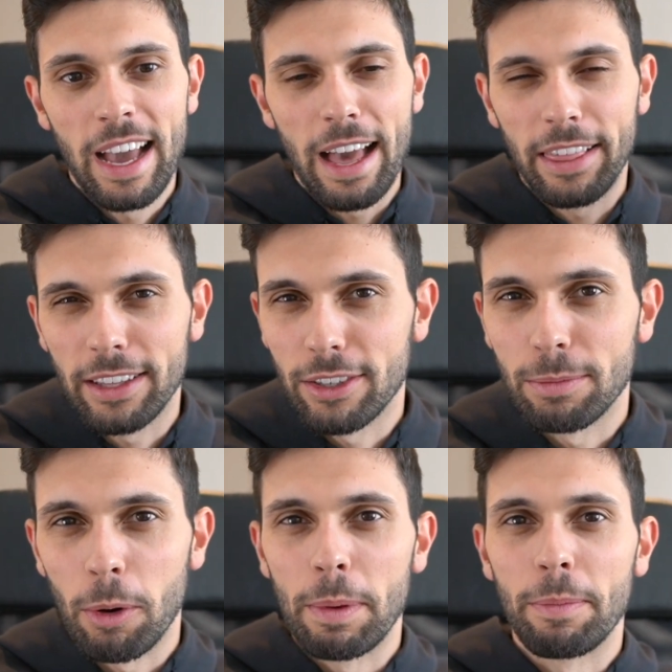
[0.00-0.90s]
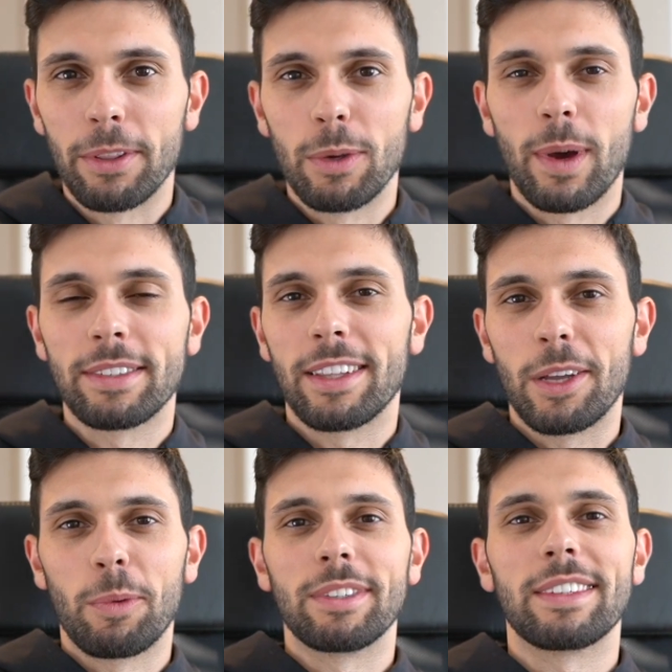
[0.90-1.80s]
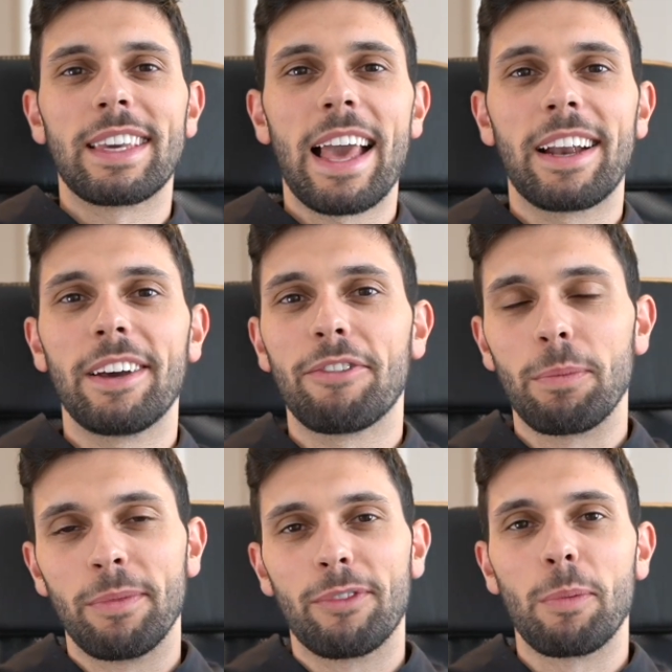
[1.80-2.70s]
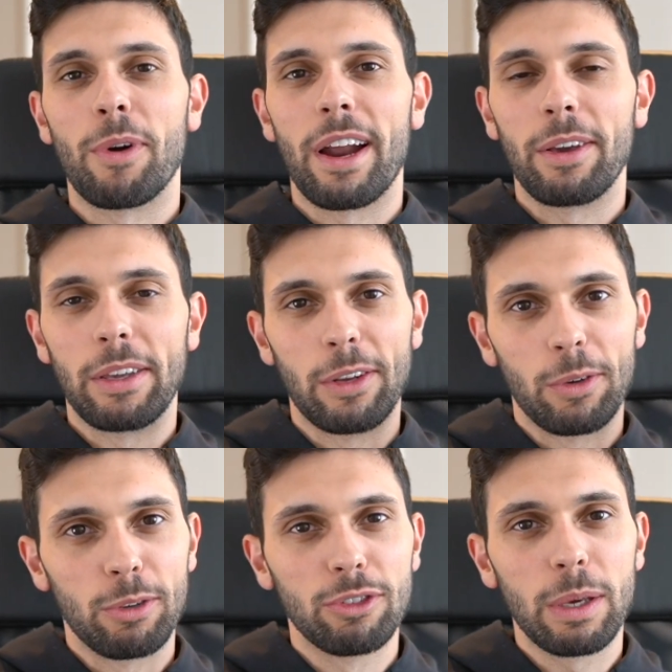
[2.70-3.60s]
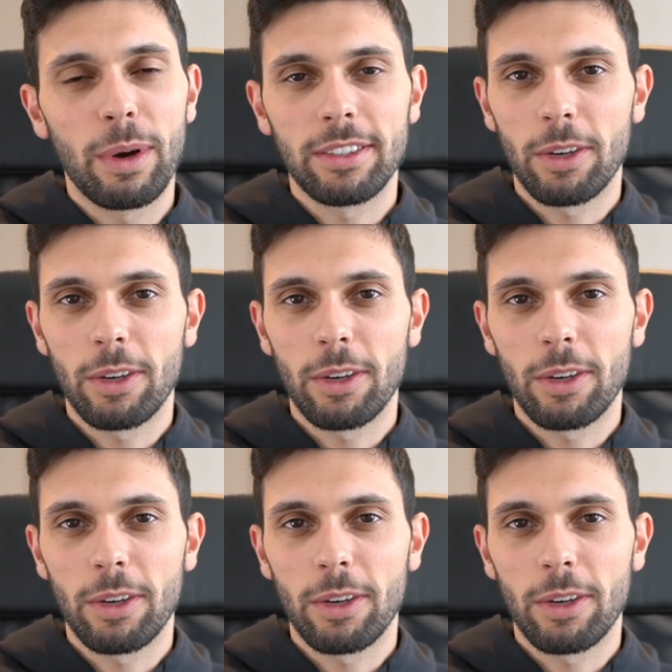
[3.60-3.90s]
I think there's more people in the US than there was in Canada from where I usually was.